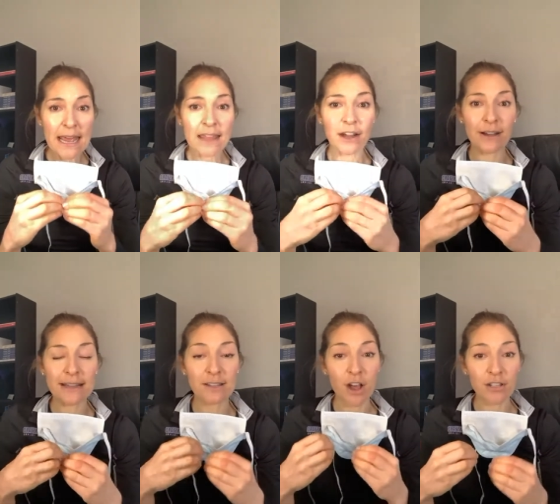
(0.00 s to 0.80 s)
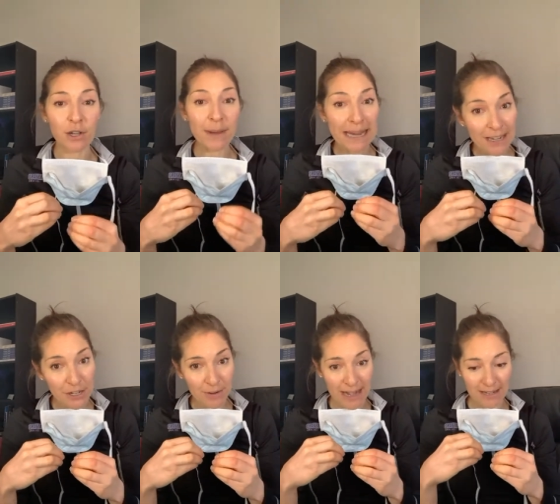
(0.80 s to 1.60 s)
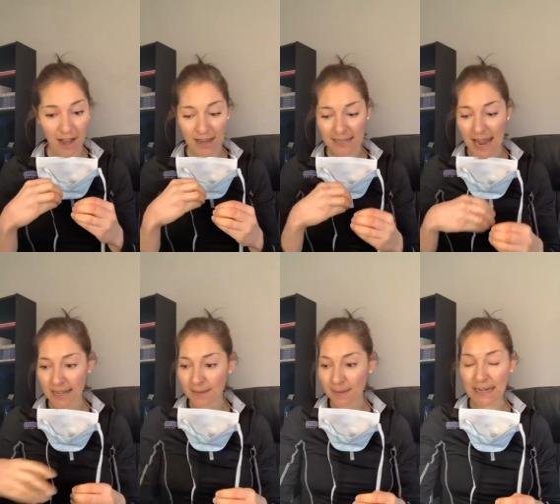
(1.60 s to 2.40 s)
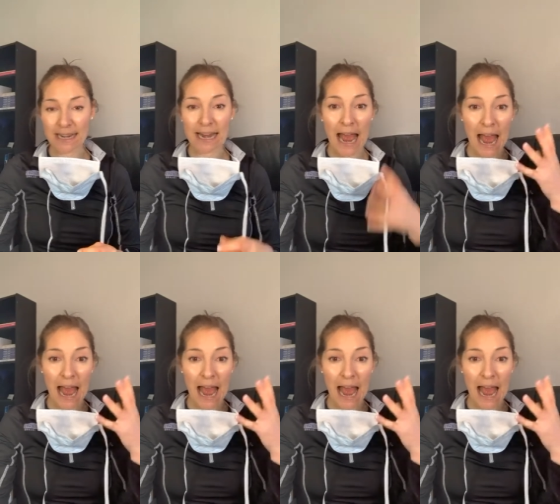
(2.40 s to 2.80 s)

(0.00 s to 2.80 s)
There is also indirect contact, meaning